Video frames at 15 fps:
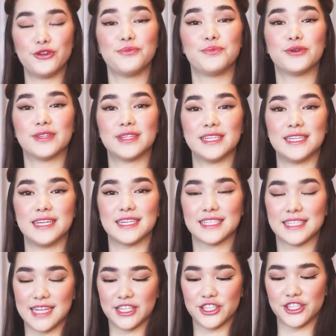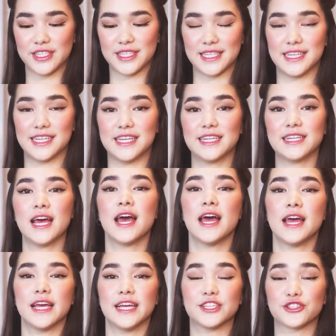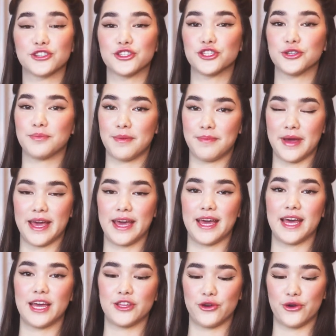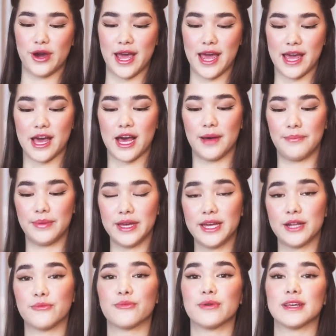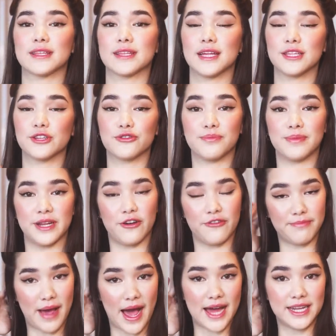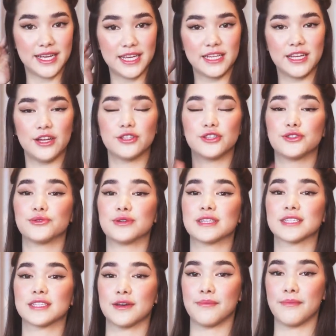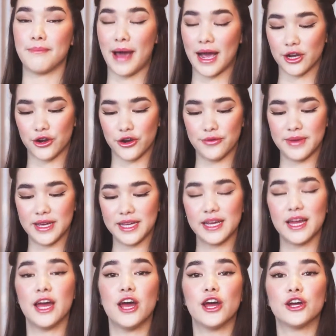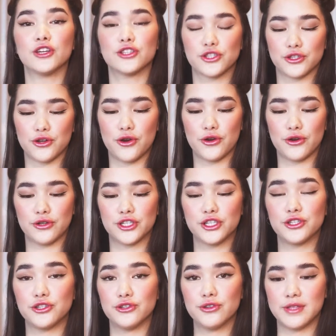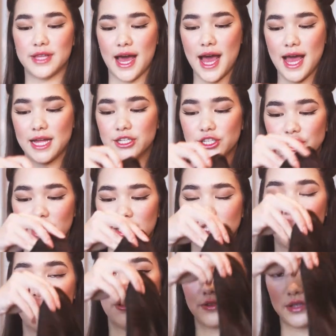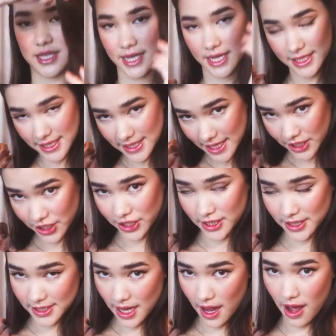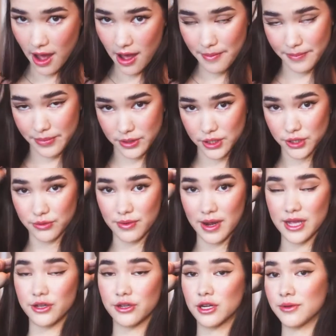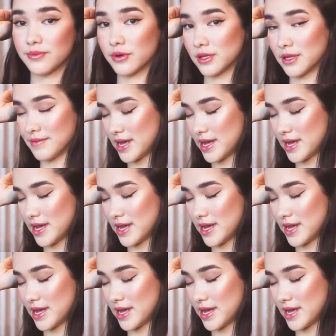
you put the extensions in, it's good to prepare your hair a bit with a little bit of padding, doing some back combing. So to do that, just hold the extensions up to where you're going to put them